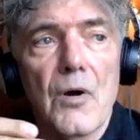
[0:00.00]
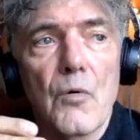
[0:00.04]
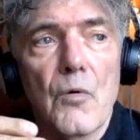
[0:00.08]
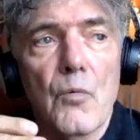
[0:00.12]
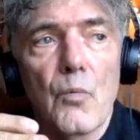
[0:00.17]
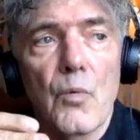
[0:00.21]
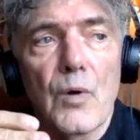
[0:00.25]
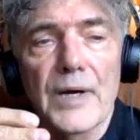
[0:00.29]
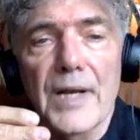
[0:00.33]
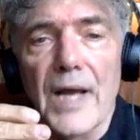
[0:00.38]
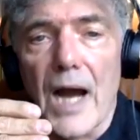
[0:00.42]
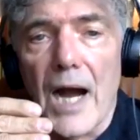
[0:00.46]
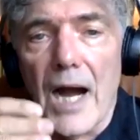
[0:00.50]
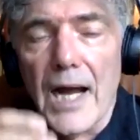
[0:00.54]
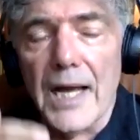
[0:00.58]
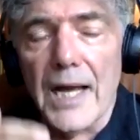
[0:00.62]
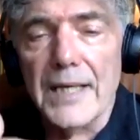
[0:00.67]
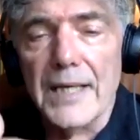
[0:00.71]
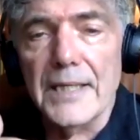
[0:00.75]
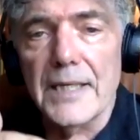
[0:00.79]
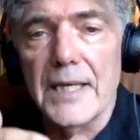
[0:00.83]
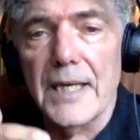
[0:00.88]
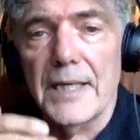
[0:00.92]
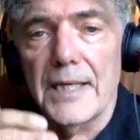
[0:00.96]
what
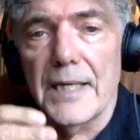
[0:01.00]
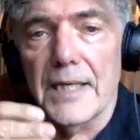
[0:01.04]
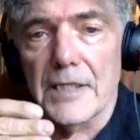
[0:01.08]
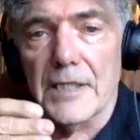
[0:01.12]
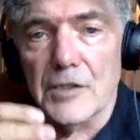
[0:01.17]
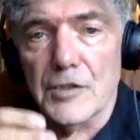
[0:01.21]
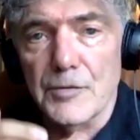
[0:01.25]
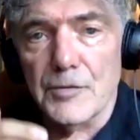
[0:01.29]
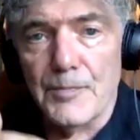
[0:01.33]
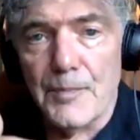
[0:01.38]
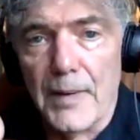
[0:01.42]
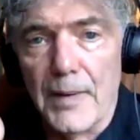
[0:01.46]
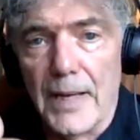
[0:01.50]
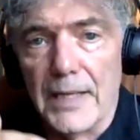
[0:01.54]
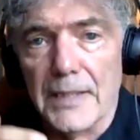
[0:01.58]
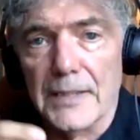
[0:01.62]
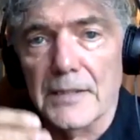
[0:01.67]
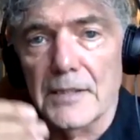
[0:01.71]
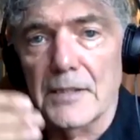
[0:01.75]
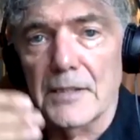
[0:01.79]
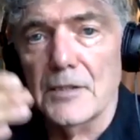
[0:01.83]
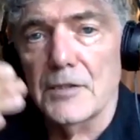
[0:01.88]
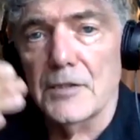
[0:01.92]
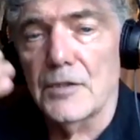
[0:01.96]
I can
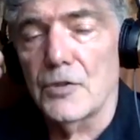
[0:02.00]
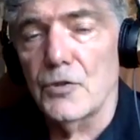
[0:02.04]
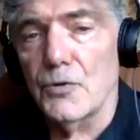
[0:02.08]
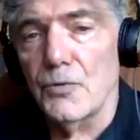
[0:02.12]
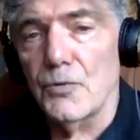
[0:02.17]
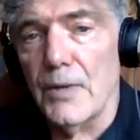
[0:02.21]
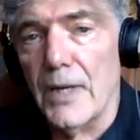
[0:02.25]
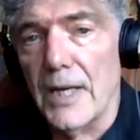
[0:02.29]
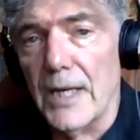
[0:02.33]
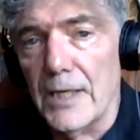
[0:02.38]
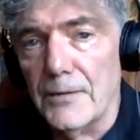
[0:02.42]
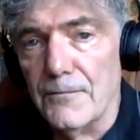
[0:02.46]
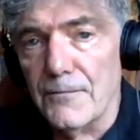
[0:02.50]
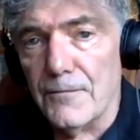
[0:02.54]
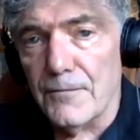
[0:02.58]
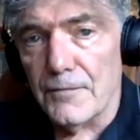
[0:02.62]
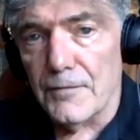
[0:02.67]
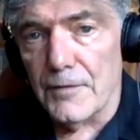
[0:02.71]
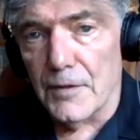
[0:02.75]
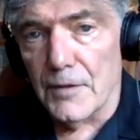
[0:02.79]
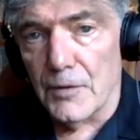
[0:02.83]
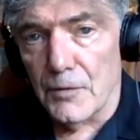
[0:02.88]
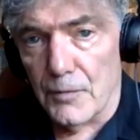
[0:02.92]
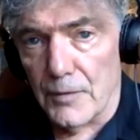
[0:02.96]
expect to
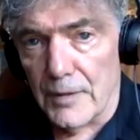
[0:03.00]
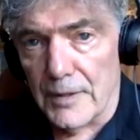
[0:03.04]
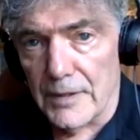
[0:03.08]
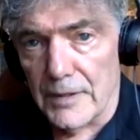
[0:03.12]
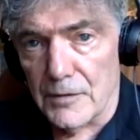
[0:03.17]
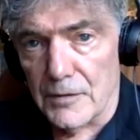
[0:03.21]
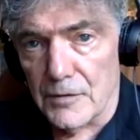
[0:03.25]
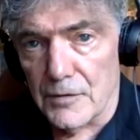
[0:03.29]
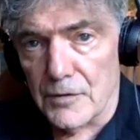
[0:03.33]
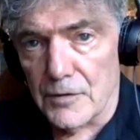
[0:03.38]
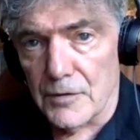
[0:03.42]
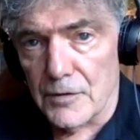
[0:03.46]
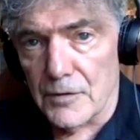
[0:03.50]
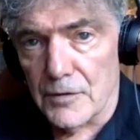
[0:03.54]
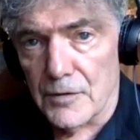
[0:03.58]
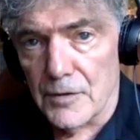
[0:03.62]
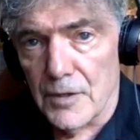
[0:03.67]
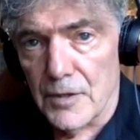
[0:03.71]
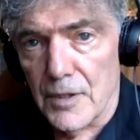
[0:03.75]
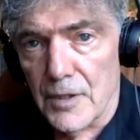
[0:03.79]
influence